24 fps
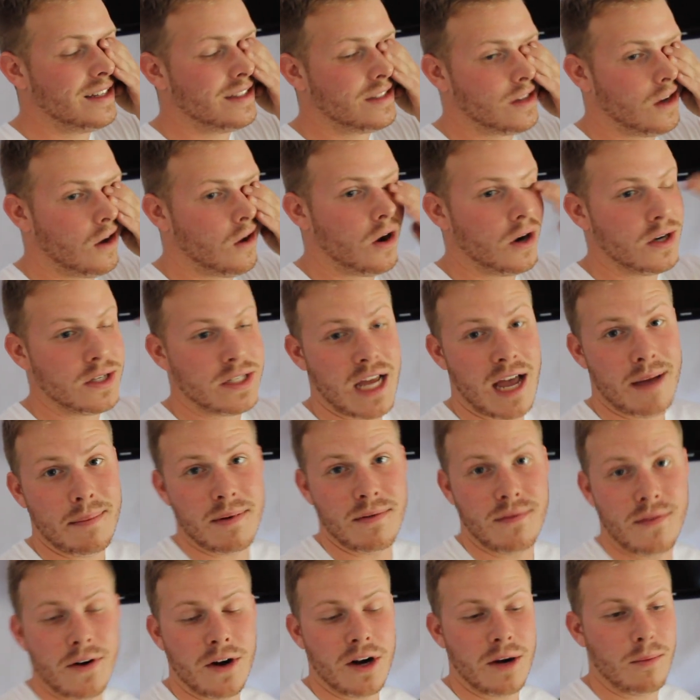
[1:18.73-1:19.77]
It's a hardtop
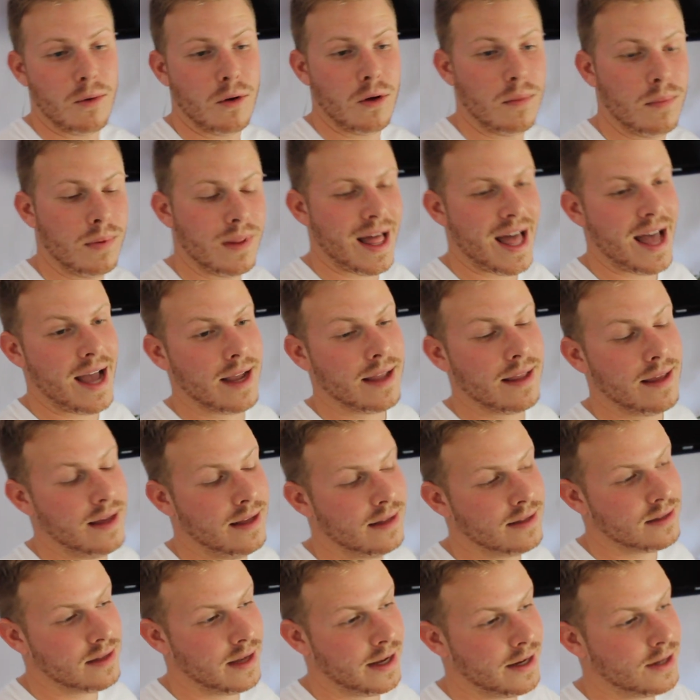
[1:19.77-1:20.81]
convertible, black.
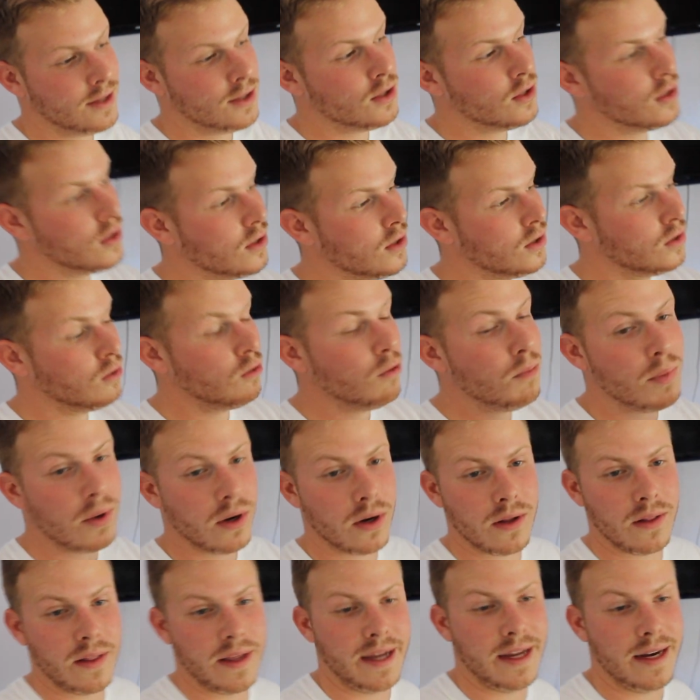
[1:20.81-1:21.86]
It's like super
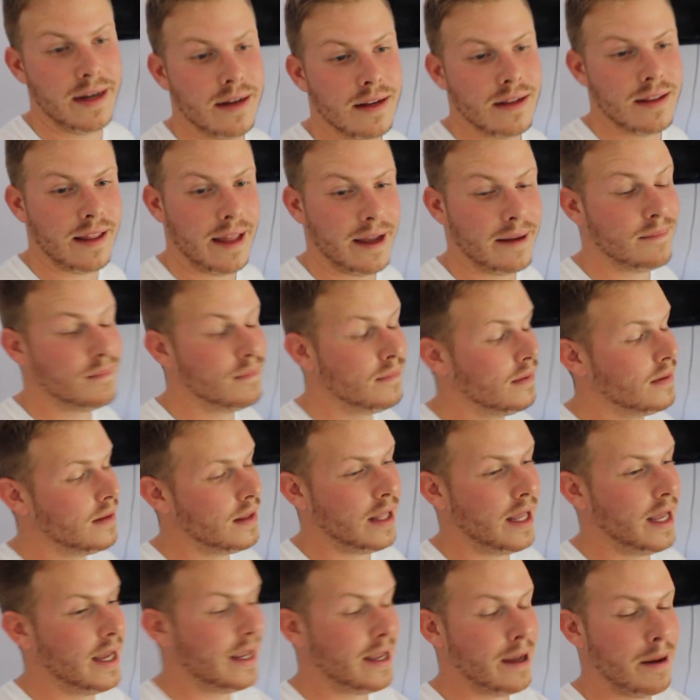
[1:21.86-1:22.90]
clean, like
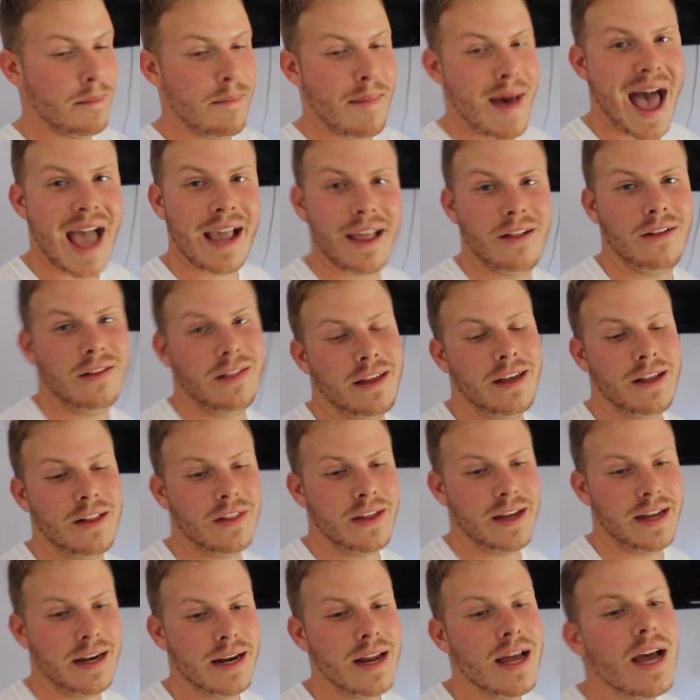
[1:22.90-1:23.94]
immaculately
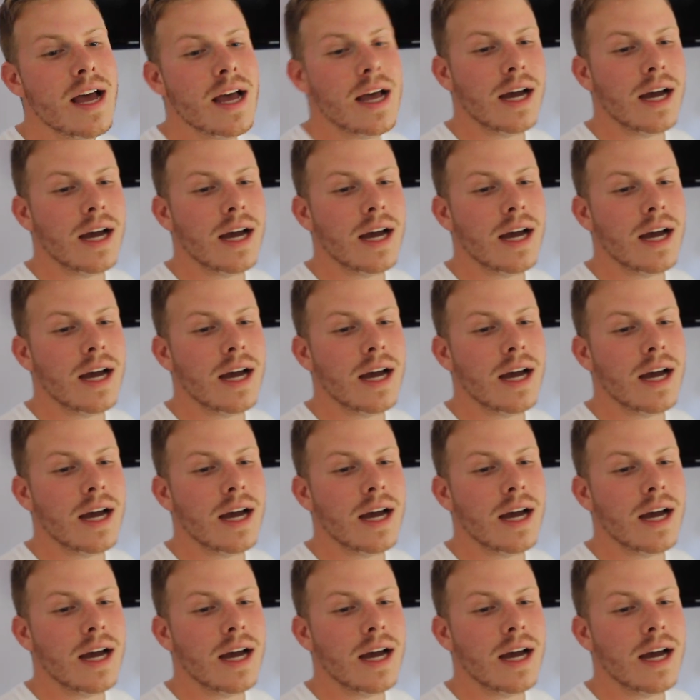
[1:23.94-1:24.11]
clean.